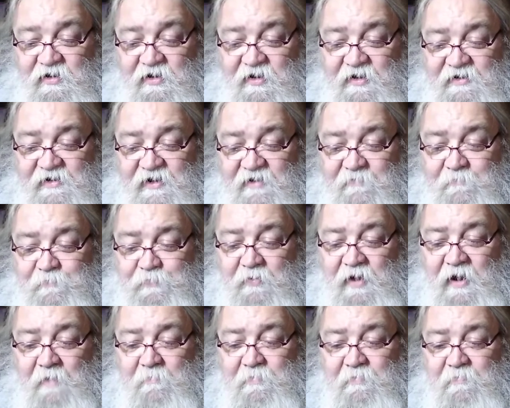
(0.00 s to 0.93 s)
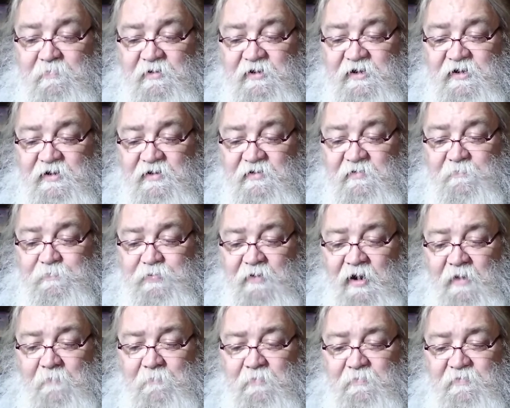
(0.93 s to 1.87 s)
again, probably
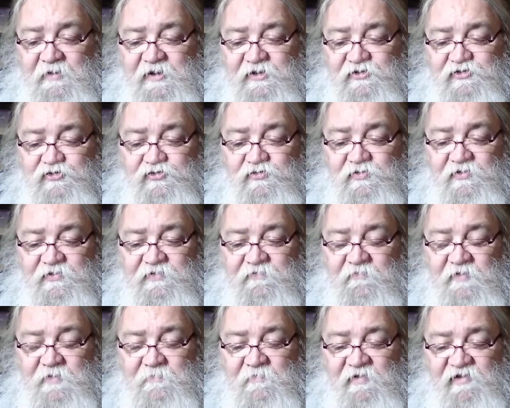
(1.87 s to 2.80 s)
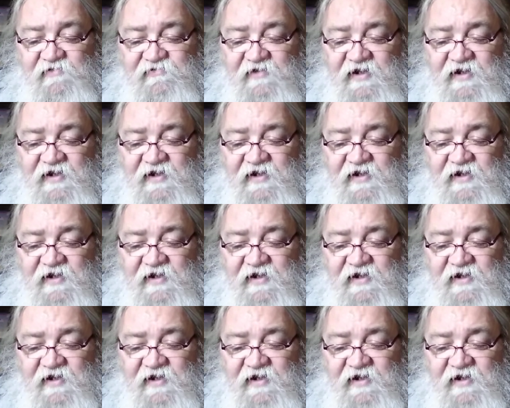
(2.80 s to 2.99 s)
probably two to three months.